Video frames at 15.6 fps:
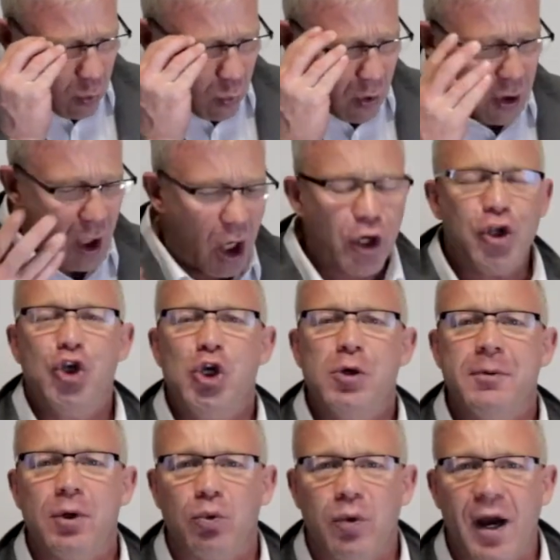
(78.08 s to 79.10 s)
What are
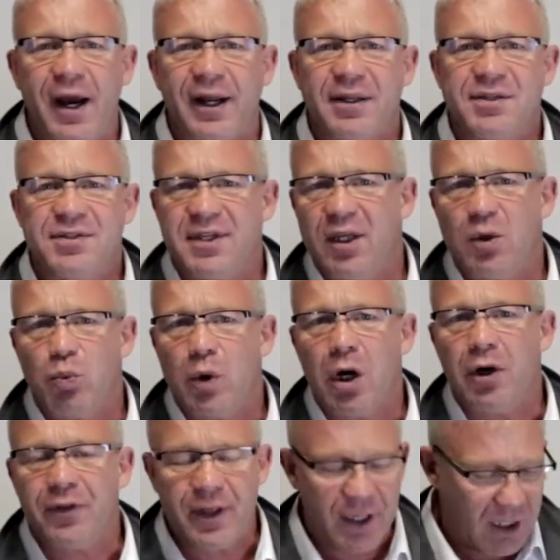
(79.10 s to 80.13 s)
human rights and
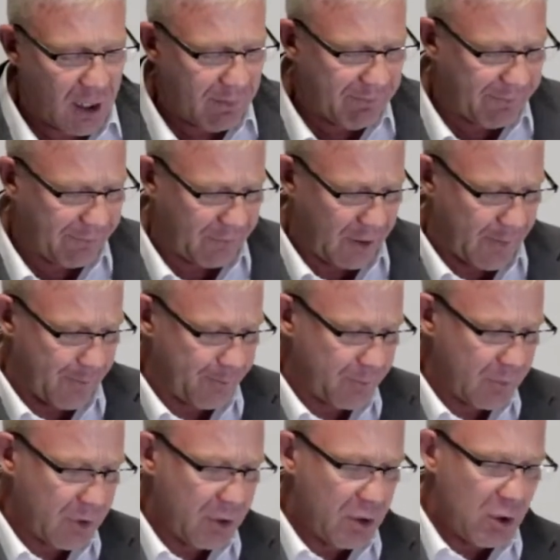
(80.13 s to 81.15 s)
where do they come from?
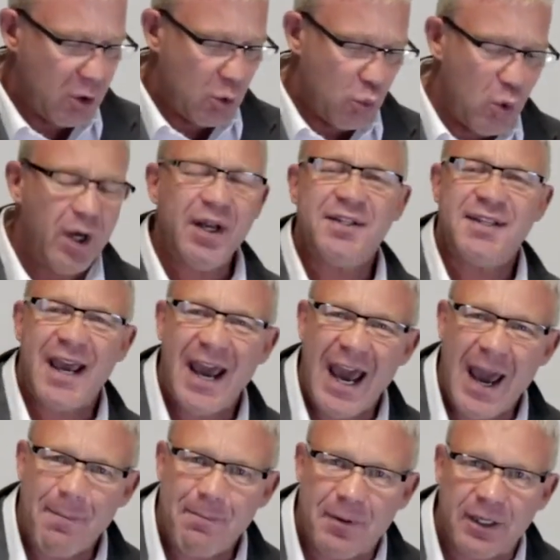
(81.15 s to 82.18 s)
What is
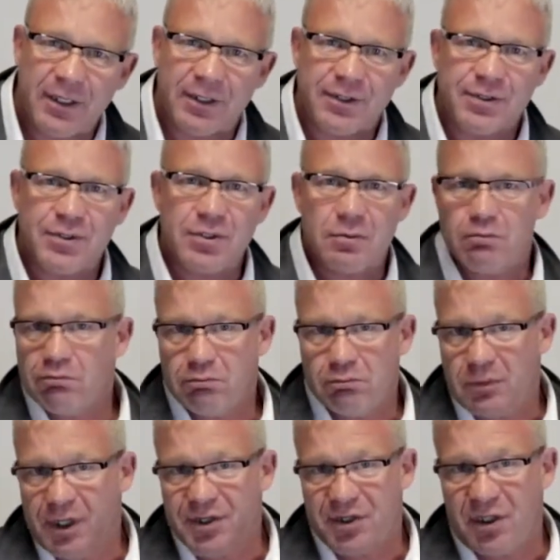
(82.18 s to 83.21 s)
happiness?
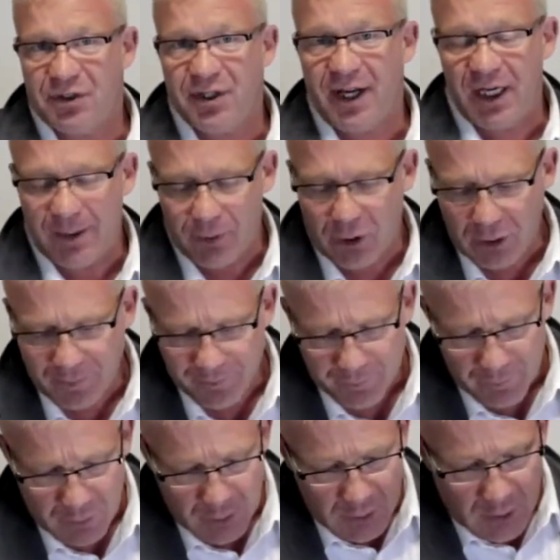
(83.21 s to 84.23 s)
Is it attainable?
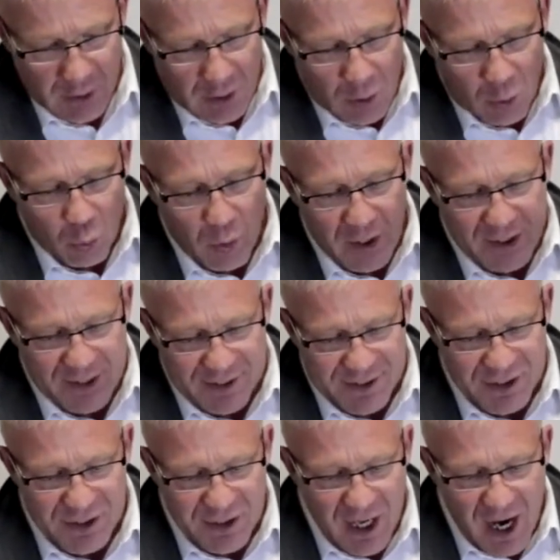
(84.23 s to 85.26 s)
What
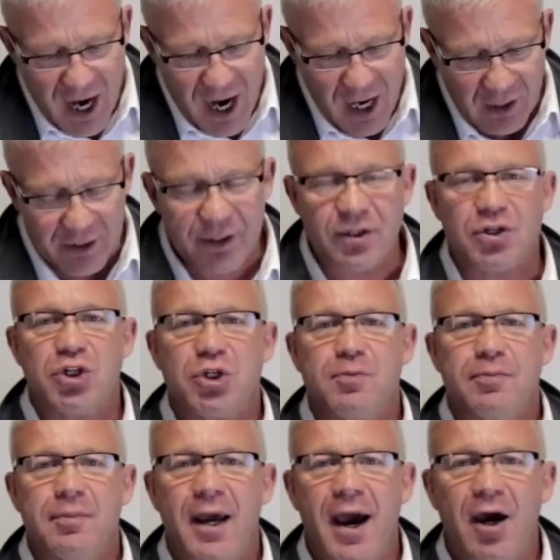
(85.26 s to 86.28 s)
is knowledge?
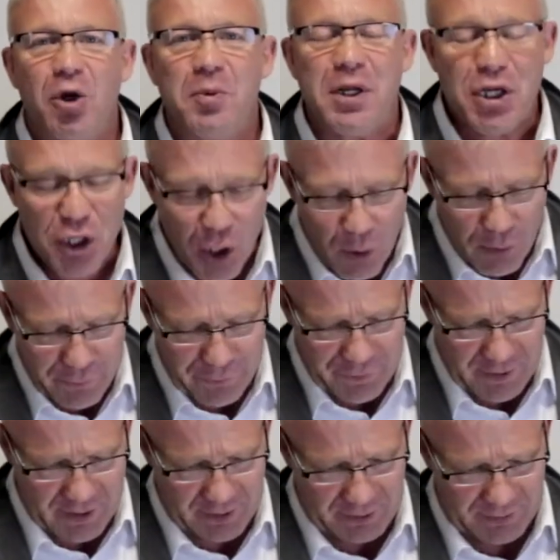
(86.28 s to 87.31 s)
How do we know
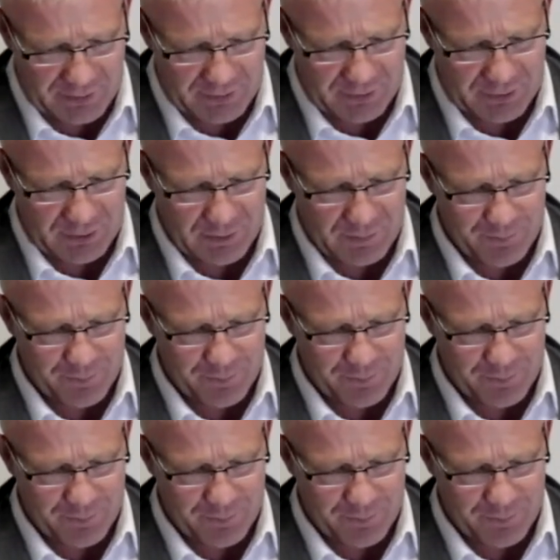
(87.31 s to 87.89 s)
things?